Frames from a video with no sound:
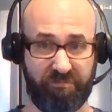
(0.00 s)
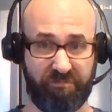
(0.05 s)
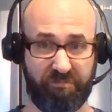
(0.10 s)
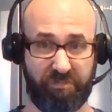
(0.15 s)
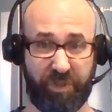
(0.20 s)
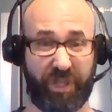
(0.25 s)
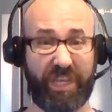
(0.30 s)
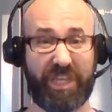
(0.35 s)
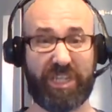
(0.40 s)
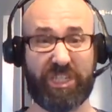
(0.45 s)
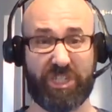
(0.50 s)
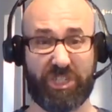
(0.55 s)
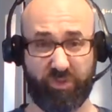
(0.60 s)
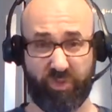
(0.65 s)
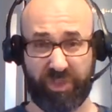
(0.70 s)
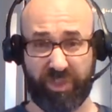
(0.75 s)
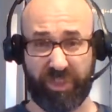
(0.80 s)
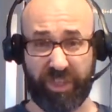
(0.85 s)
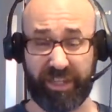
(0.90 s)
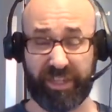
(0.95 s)
place
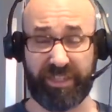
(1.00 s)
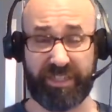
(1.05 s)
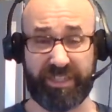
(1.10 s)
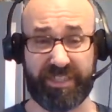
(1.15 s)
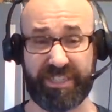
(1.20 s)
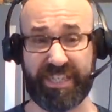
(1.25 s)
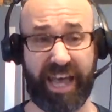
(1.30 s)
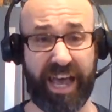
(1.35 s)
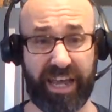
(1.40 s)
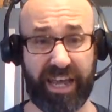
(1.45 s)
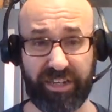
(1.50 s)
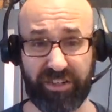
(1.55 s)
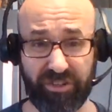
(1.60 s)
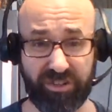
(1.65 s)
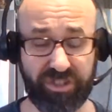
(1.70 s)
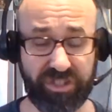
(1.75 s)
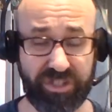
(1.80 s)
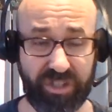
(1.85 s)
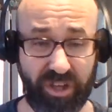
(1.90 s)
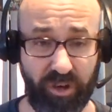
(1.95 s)
within inside
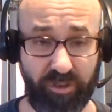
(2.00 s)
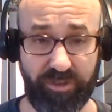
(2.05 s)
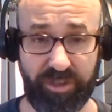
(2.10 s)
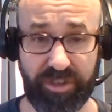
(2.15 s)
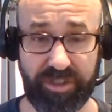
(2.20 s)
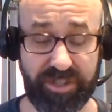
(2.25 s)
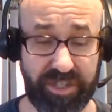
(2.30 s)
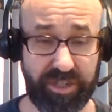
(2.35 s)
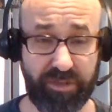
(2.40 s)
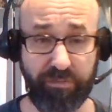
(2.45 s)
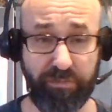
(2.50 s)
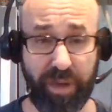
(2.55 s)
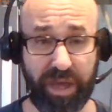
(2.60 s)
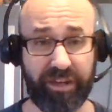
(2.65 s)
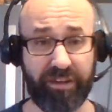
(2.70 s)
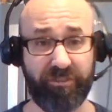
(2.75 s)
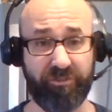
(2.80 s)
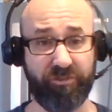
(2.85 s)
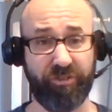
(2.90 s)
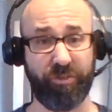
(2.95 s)
yourself that's
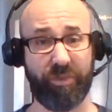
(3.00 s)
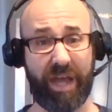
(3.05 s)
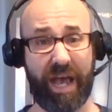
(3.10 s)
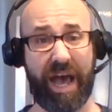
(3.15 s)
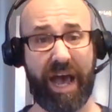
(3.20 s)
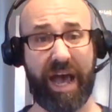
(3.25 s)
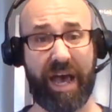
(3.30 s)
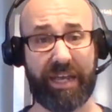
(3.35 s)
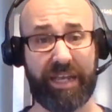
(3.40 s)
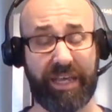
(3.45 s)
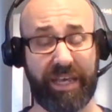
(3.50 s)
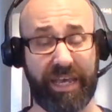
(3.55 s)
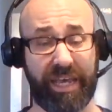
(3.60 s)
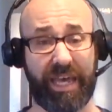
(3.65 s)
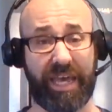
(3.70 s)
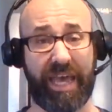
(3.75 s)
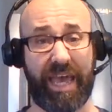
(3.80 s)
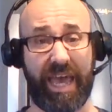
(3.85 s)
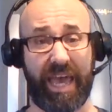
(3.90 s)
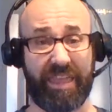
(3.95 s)
independent from God,
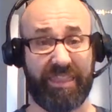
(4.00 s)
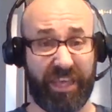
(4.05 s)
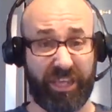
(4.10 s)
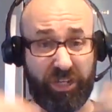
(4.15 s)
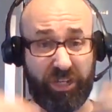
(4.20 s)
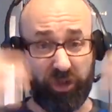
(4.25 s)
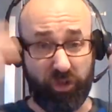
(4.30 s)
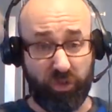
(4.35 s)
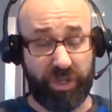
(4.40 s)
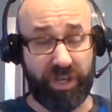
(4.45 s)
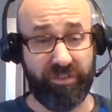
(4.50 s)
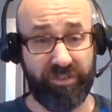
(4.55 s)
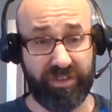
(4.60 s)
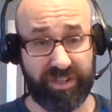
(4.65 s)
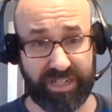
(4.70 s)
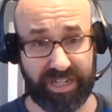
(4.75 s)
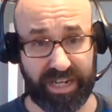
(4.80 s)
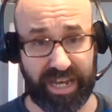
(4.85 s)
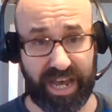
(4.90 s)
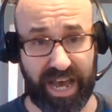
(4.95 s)
and then you give it
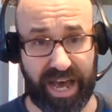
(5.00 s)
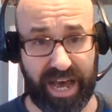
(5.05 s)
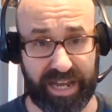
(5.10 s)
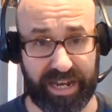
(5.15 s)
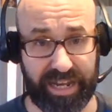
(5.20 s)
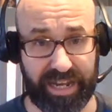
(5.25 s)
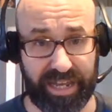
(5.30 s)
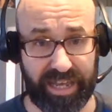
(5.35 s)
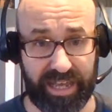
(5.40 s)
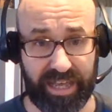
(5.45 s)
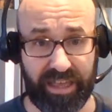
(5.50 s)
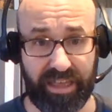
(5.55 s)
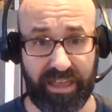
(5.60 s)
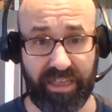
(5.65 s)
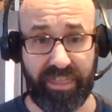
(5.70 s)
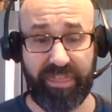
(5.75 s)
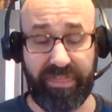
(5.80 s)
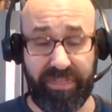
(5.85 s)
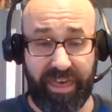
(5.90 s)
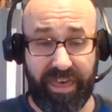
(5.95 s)
to God,
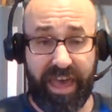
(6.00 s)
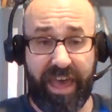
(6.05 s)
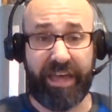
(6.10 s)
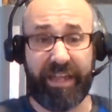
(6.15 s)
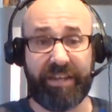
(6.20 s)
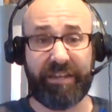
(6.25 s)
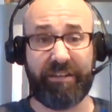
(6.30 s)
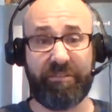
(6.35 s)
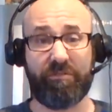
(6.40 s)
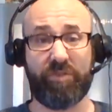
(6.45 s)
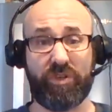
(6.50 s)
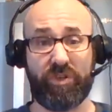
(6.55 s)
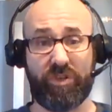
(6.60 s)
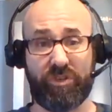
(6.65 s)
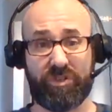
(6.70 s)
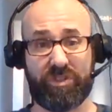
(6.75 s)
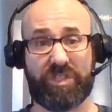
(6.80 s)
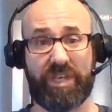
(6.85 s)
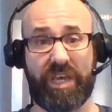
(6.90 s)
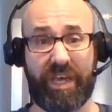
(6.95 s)
then you're
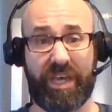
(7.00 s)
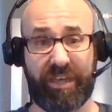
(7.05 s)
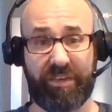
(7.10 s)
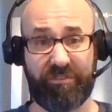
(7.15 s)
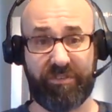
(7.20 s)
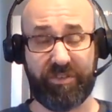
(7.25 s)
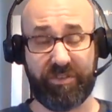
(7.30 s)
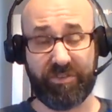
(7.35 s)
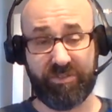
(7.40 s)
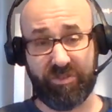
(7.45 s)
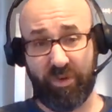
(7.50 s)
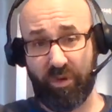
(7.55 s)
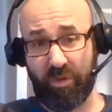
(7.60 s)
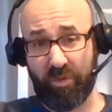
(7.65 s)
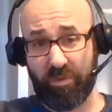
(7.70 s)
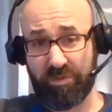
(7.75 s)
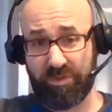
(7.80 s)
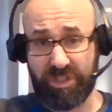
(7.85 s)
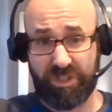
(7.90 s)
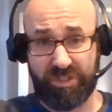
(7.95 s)
saved. So
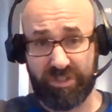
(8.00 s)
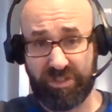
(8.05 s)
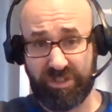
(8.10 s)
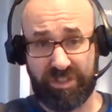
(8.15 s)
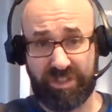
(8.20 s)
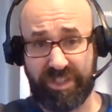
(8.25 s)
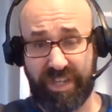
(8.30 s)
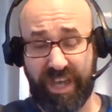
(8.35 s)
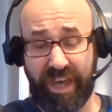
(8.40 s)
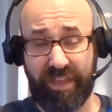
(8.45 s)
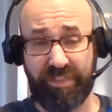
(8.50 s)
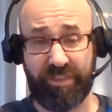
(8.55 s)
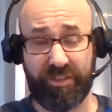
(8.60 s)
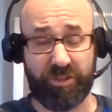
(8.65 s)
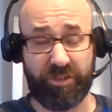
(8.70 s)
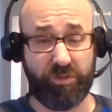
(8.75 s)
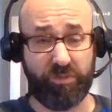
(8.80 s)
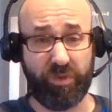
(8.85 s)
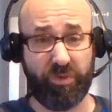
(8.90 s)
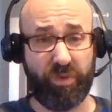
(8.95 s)
Jesus' death and
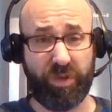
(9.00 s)
tomb and